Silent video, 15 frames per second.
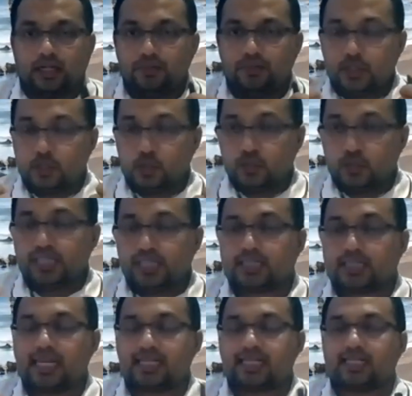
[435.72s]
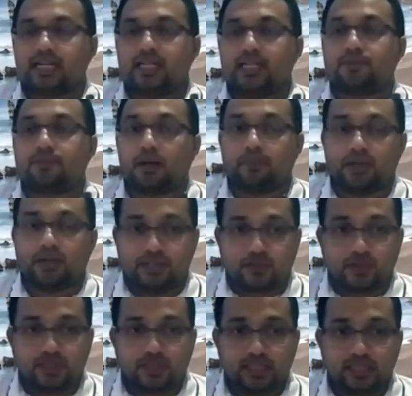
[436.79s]
We took this case study from
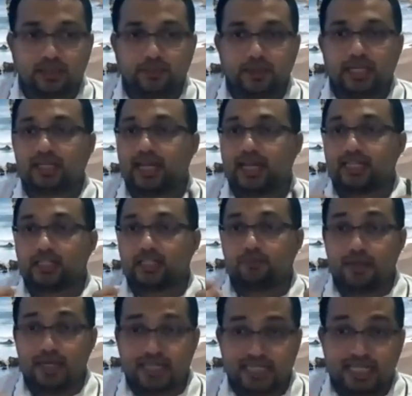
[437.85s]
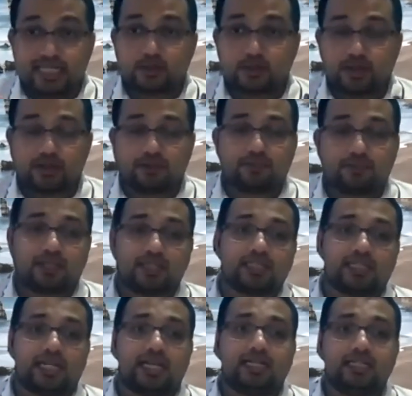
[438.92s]
literature. It has basic 3
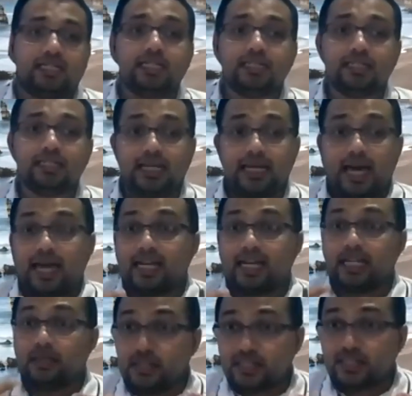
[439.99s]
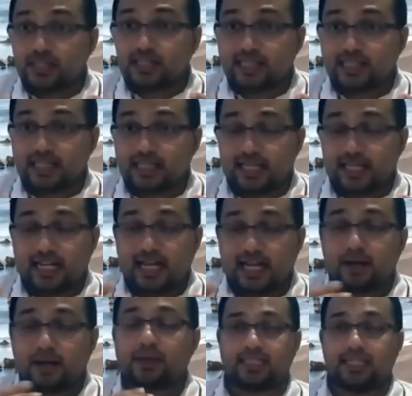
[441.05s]
functionalities. An emergency alarm, as I
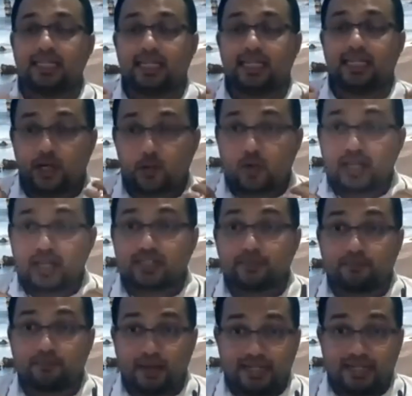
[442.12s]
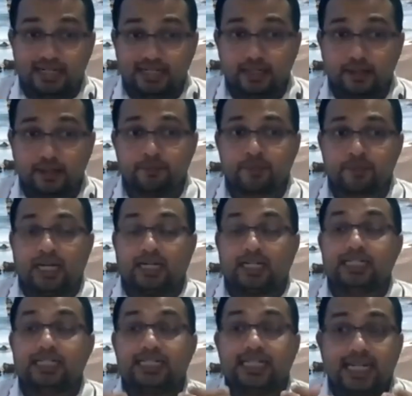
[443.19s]
said, it requires a pendant. A
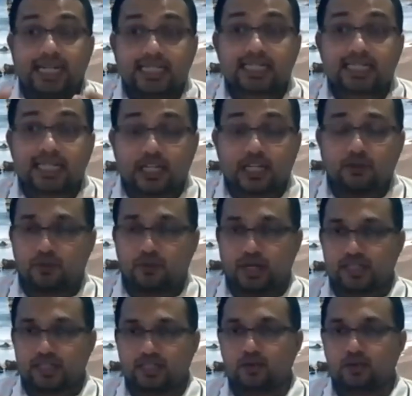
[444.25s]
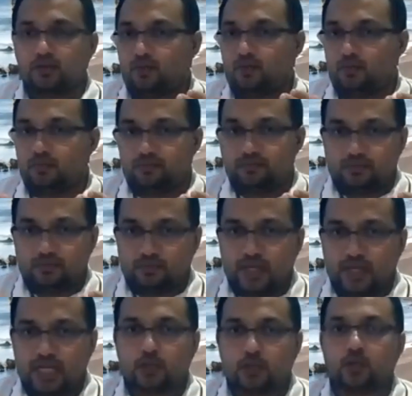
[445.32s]
daily check-in function,
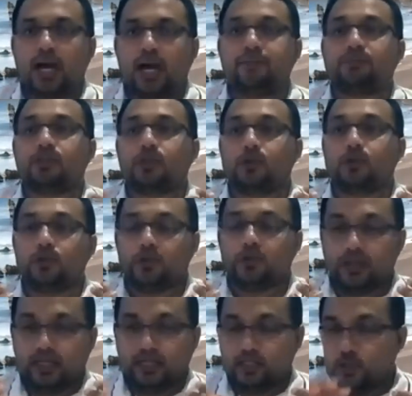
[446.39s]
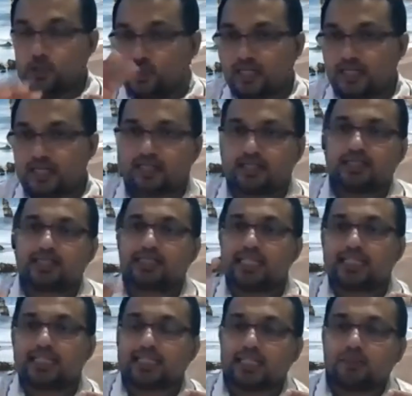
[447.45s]
when you have to, using a
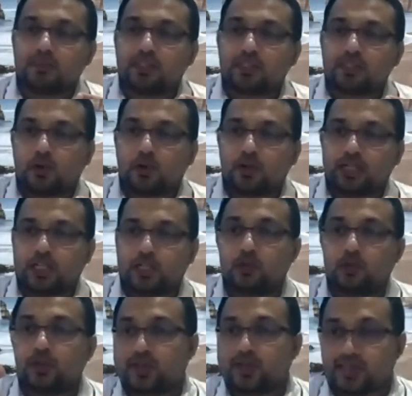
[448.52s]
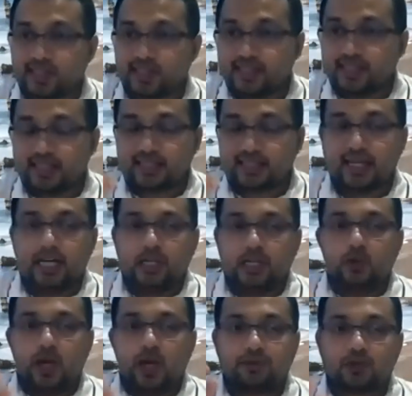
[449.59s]
system installed in your residence,
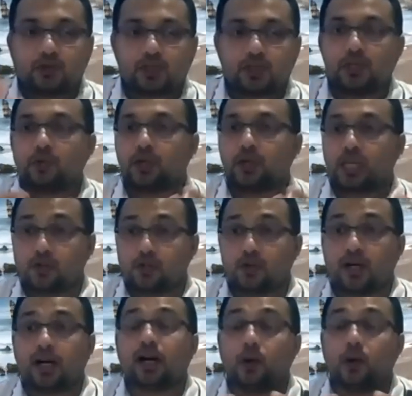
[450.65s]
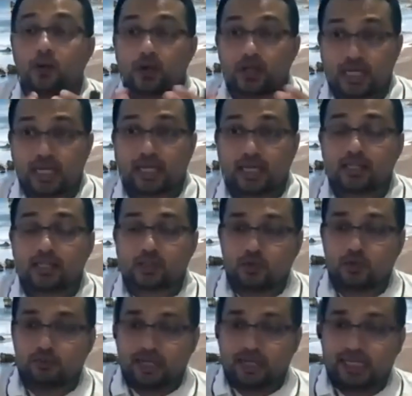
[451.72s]
you have to say, okay, you are okay.
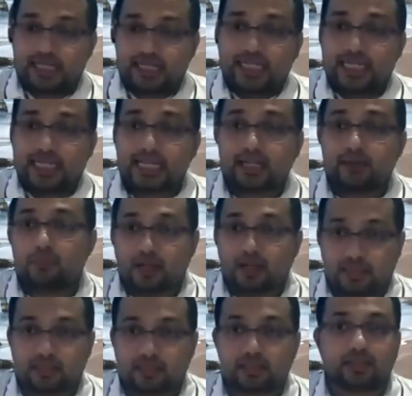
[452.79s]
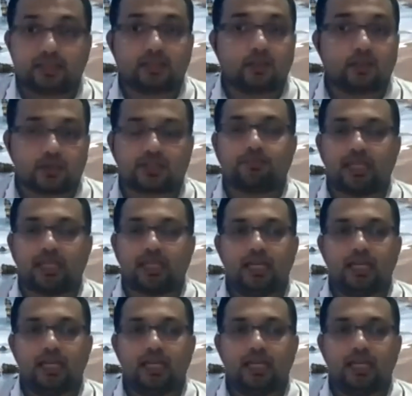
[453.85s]
So by clicking a button or something.